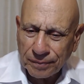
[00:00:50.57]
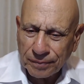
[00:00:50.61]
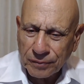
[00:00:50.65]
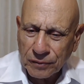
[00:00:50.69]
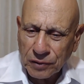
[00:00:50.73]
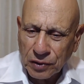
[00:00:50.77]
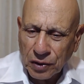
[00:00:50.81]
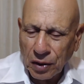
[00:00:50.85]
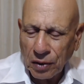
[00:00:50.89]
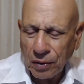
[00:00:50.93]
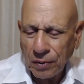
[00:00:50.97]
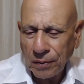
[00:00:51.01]

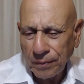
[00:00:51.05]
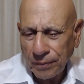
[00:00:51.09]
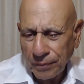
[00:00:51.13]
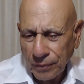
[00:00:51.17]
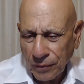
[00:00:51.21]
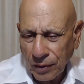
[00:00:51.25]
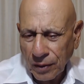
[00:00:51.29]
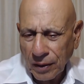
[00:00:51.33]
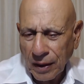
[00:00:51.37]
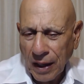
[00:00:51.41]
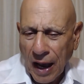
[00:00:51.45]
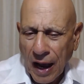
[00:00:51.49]
So
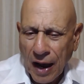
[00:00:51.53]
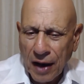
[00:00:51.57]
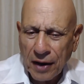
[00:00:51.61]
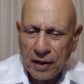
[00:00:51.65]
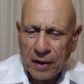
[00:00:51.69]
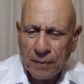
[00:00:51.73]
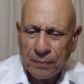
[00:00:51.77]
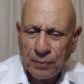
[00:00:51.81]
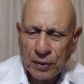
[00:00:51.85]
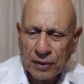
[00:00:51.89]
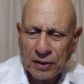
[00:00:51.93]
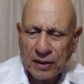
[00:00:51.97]
how do
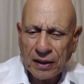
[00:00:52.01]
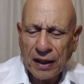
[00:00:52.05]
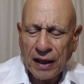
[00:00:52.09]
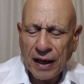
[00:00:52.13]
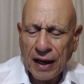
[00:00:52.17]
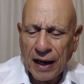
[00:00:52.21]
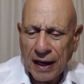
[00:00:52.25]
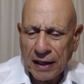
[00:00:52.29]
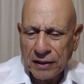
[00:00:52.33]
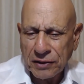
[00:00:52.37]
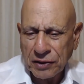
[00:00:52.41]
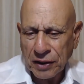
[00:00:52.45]
you put the
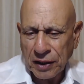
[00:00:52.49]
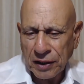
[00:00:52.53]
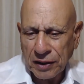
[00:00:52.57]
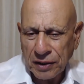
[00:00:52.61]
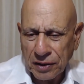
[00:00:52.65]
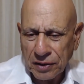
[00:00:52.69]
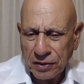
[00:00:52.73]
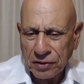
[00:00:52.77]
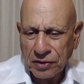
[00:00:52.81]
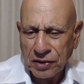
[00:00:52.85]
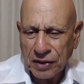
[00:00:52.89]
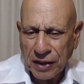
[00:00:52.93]
odds on
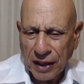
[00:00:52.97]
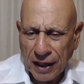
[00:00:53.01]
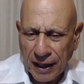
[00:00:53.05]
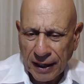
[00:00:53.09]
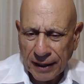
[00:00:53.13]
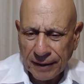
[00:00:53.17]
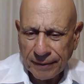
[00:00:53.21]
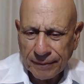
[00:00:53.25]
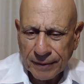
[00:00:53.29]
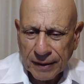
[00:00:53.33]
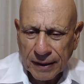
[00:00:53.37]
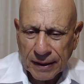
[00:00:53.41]
your side?